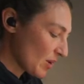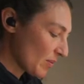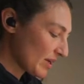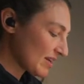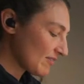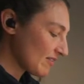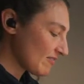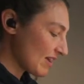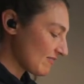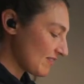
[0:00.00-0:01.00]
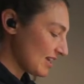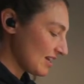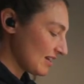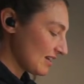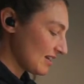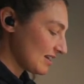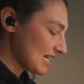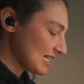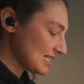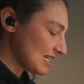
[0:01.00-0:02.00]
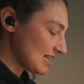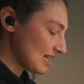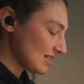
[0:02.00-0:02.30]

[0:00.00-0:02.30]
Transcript: wonderful fluffiness in there.